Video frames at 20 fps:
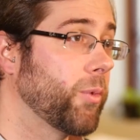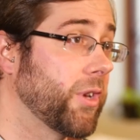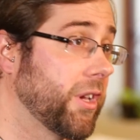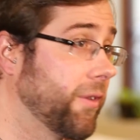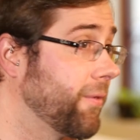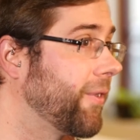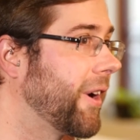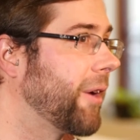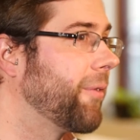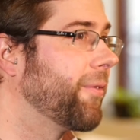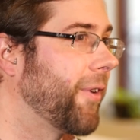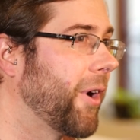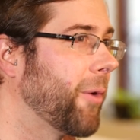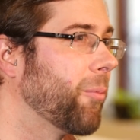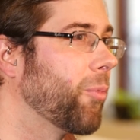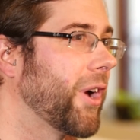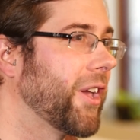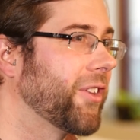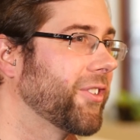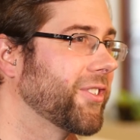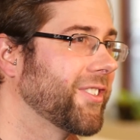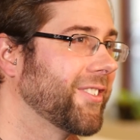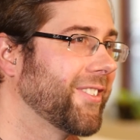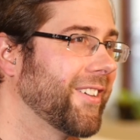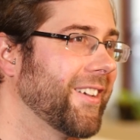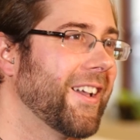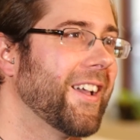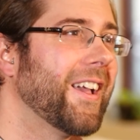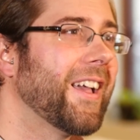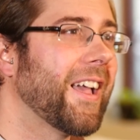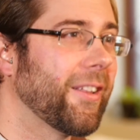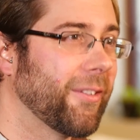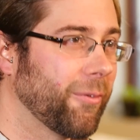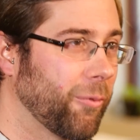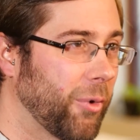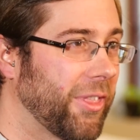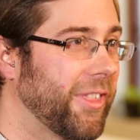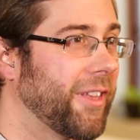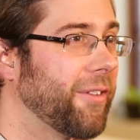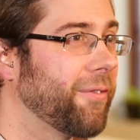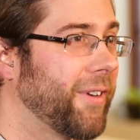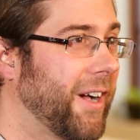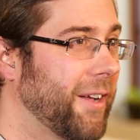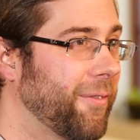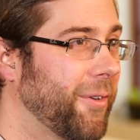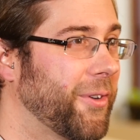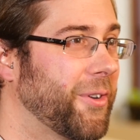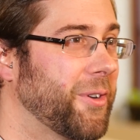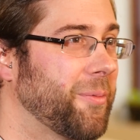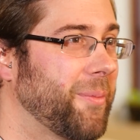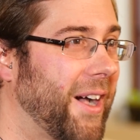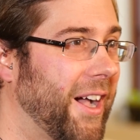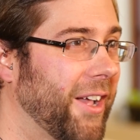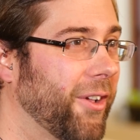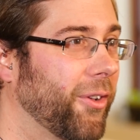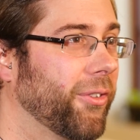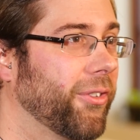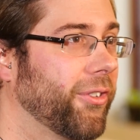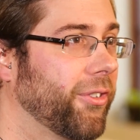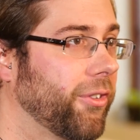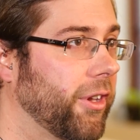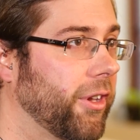we can find farm waste. Within 500 miles,